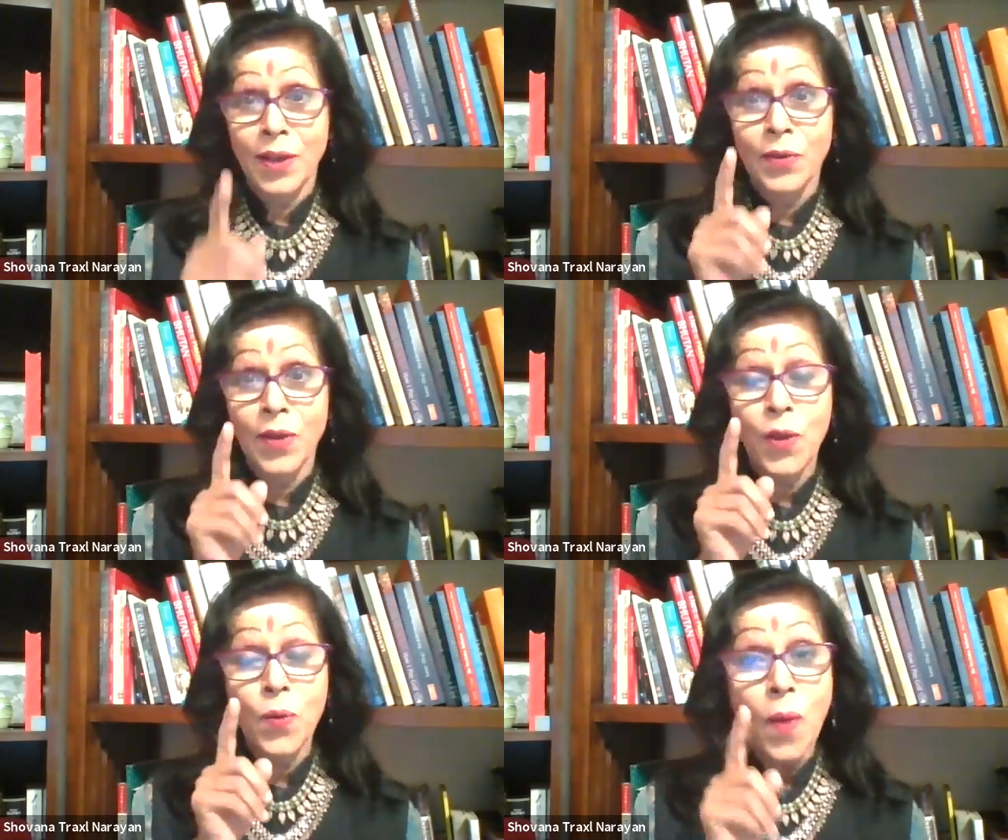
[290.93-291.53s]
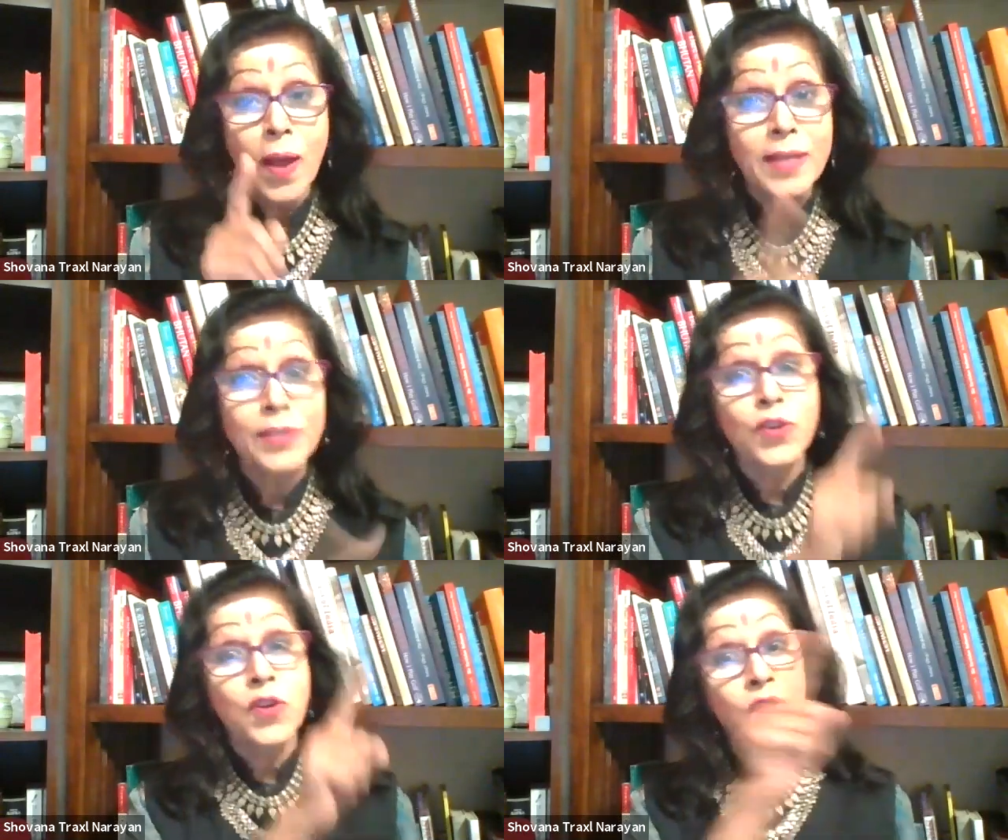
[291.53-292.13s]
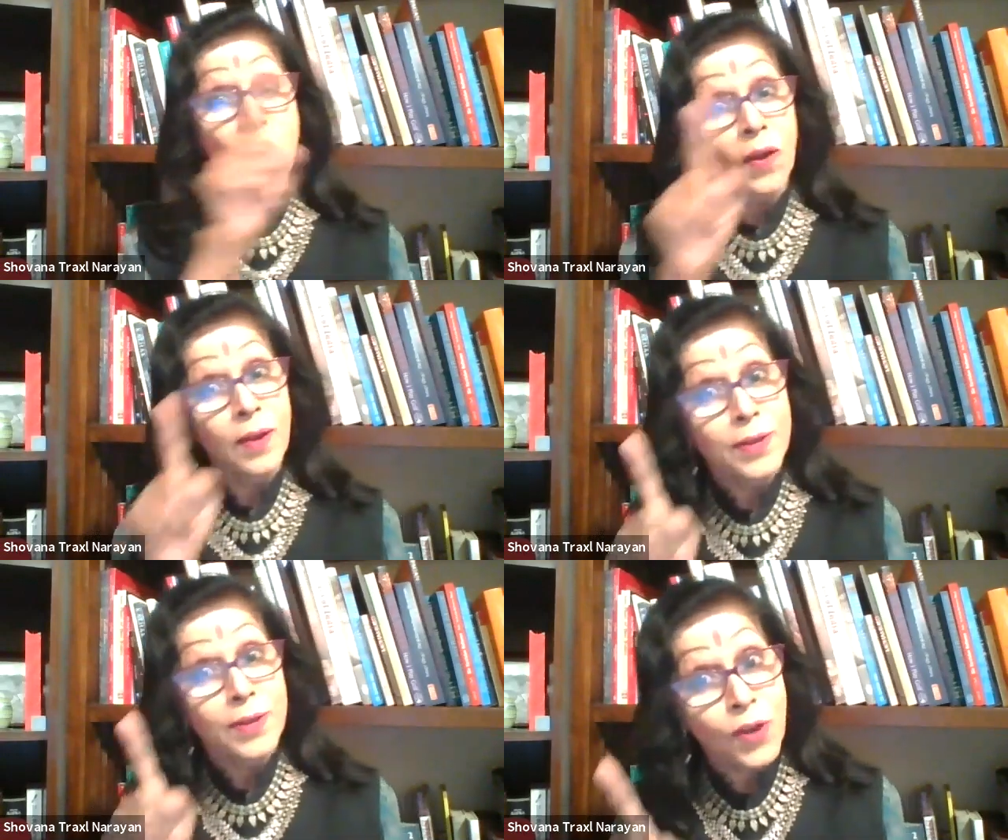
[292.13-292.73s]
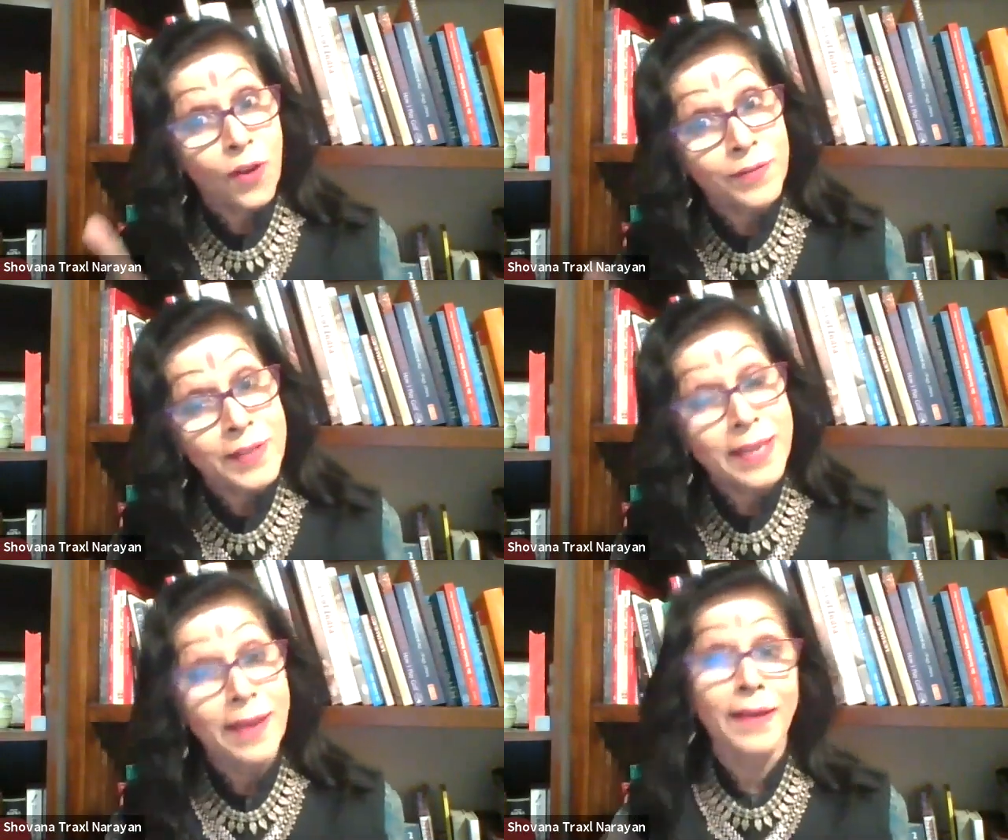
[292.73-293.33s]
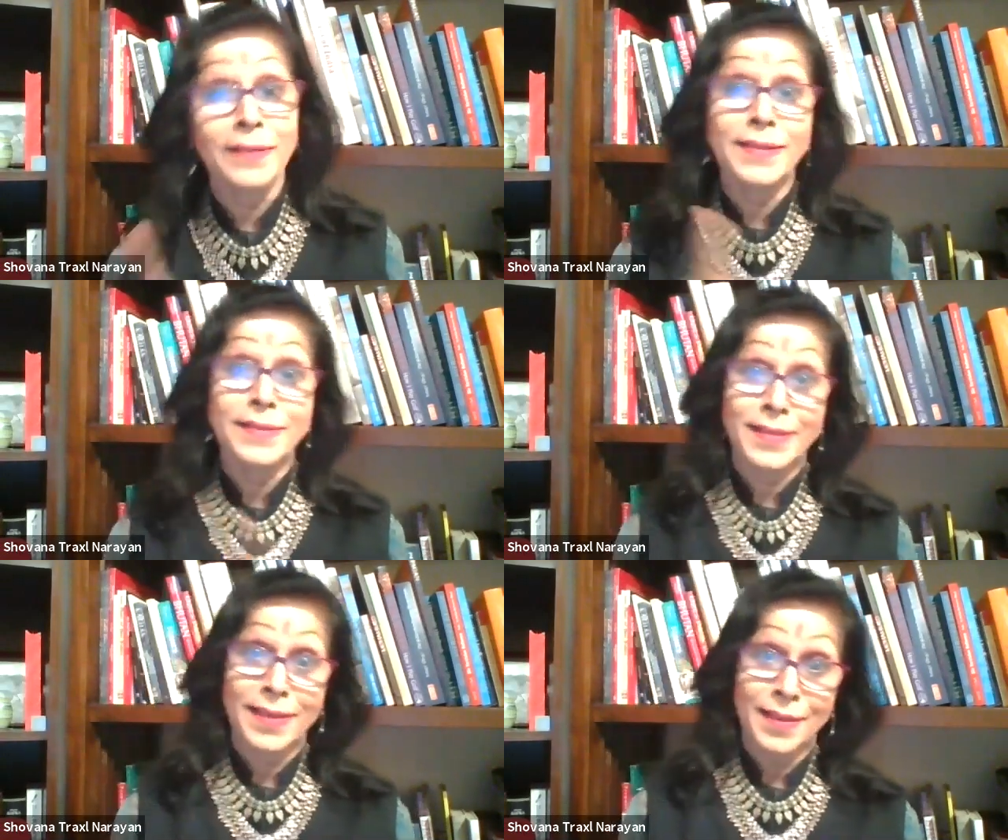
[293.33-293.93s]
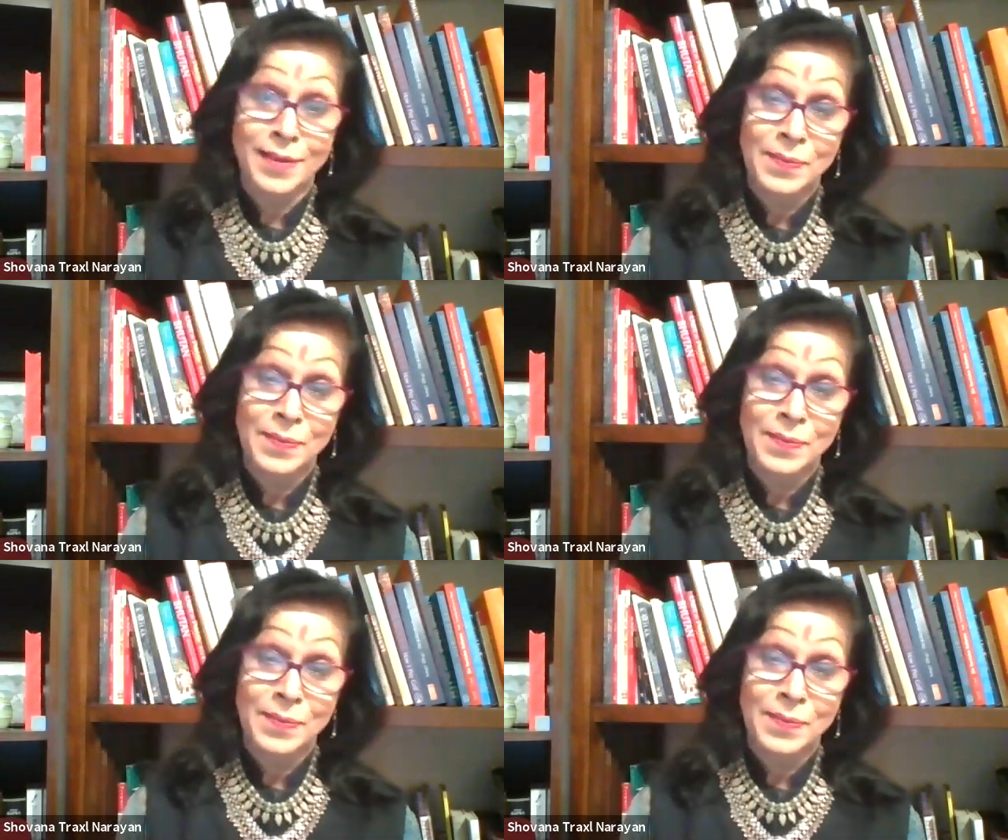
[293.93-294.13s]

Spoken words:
requires knowledge of the other skill.